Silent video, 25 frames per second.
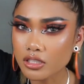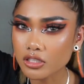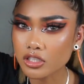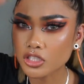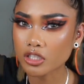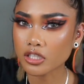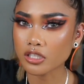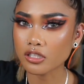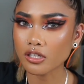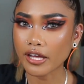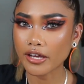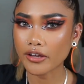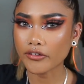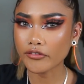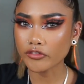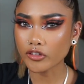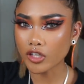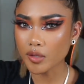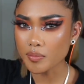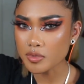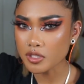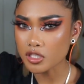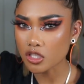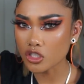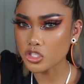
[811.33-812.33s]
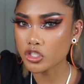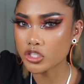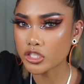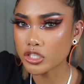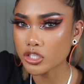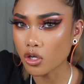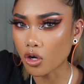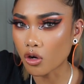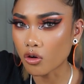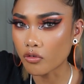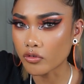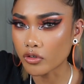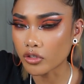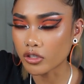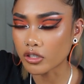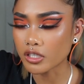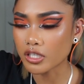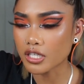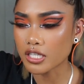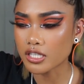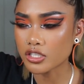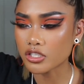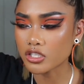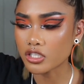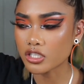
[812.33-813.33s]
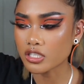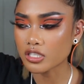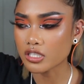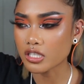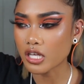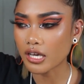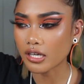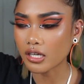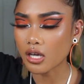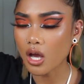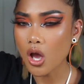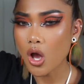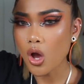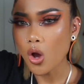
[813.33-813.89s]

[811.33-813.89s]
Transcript: She like flips the sheet over and she's like,